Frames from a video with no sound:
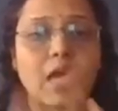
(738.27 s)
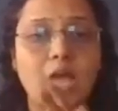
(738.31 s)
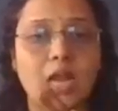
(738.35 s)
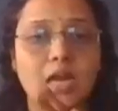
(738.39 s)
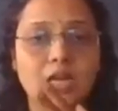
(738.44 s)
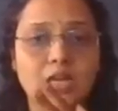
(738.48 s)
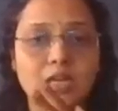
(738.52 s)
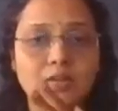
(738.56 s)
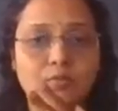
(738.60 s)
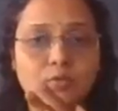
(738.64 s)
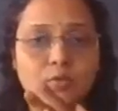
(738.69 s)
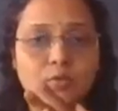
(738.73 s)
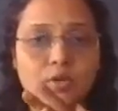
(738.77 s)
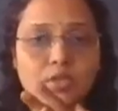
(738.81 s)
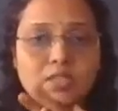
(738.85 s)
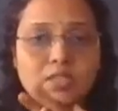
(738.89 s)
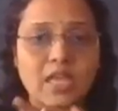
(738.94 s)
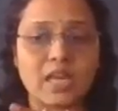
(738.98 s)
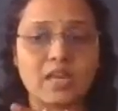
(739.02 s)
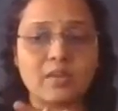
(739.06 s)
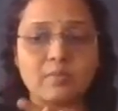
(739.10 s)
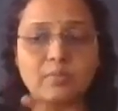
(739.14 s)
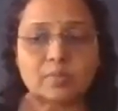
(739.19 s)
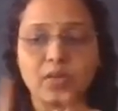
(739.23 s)

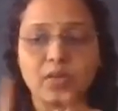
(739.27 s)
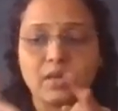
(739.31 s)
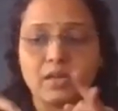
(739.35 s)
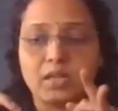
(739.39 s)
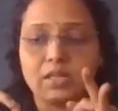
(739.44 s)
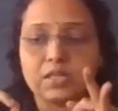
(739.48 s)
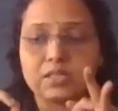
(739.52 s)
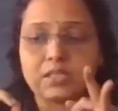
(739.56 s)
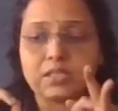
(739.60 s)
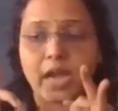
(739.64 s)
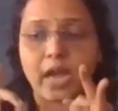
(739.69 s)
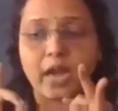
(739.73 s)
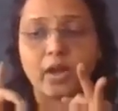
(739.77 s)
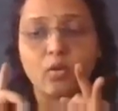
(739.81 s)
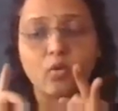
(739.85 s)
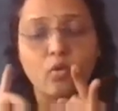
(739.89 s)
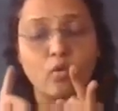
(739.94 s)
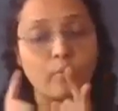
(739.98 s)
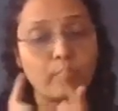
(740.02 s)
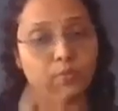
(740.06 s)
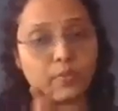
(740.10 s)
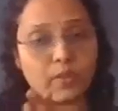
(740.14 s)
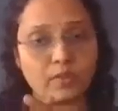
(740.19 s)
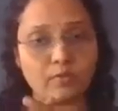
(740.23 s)
carnivorous animals, and
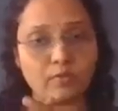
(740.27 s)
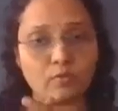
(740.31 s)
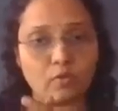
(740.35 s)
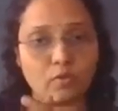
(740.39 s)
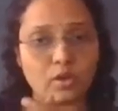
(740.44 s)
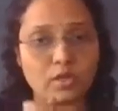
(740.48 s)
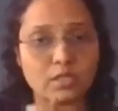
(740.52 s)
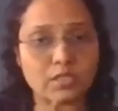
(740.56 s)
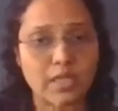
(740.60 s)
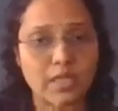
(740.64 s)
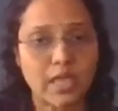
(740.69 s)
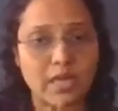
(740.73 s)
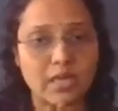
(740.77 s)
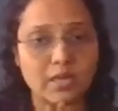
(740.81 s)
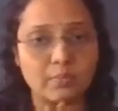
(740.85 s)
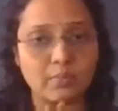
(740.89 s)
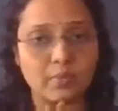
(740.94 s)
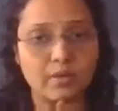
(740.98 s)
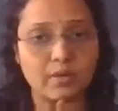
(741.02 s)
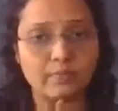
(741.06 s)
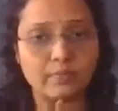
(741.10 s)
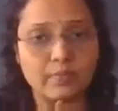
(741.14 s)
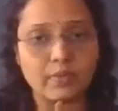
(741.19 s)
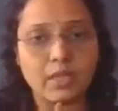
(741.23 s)
omnivorous
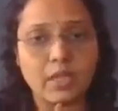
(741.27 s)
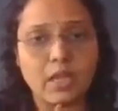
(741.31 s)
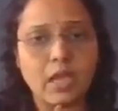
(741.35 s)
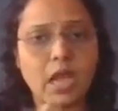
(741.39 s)
animals.